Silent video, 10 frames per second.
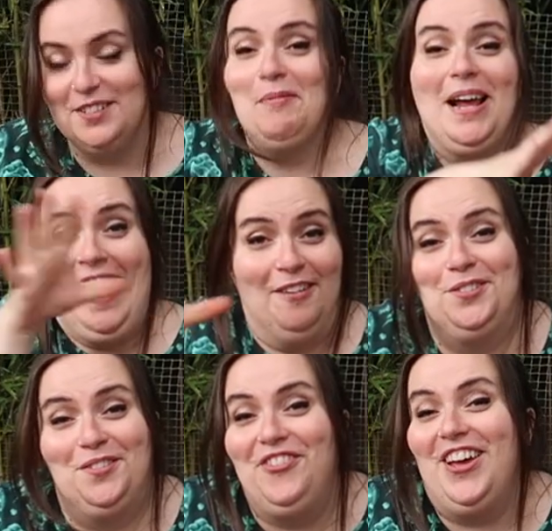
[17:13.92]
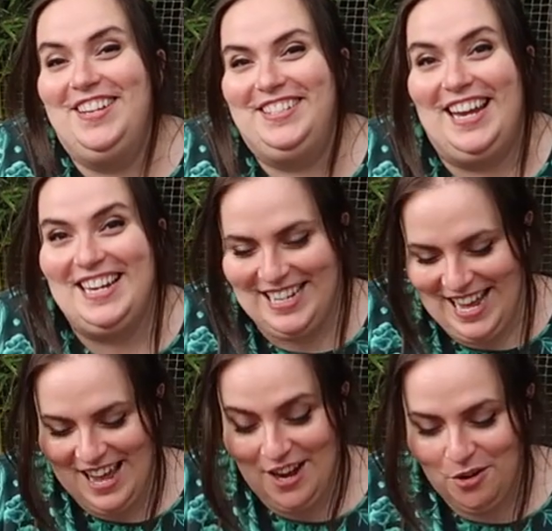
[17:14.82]
as my house first aid
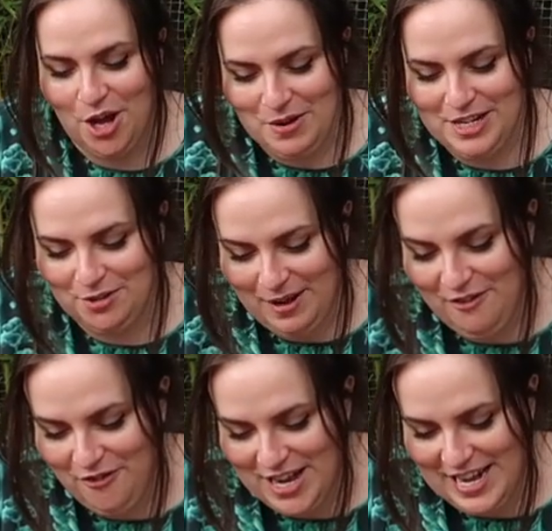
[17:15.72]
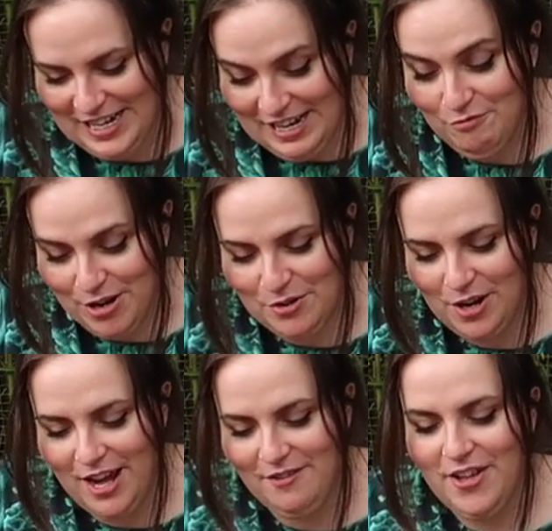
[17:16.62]
kit, and I'll go into it if I need it in real
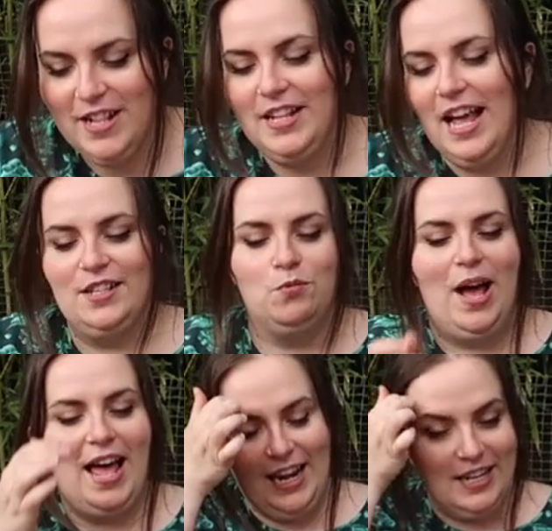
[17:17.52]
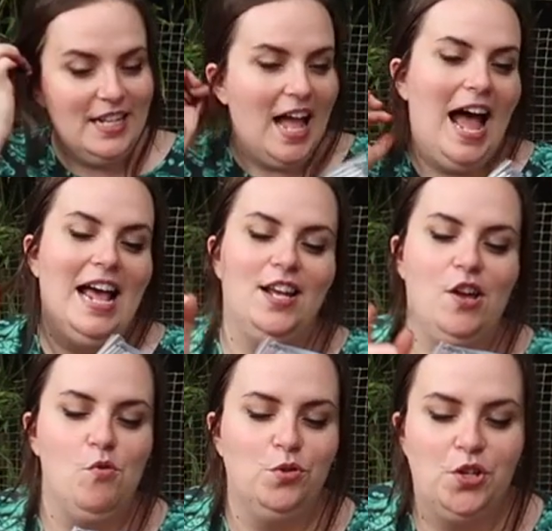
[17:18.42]
life as well. And I
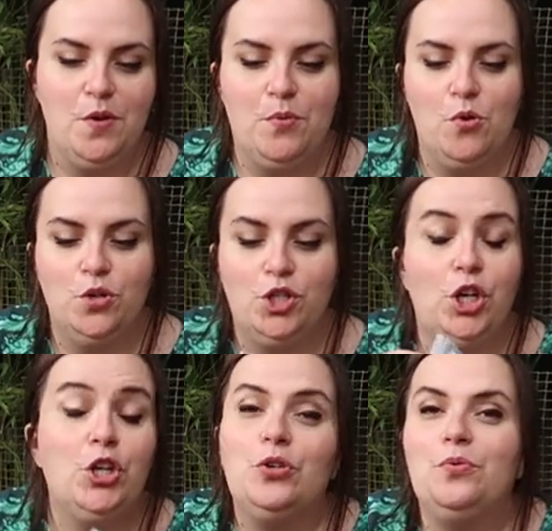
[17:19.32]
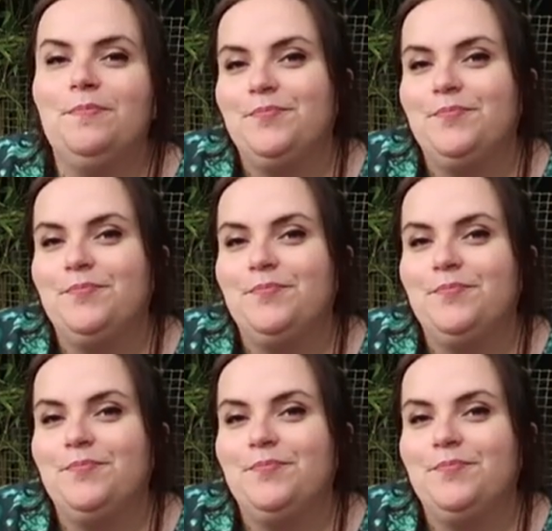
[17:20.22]
also bought two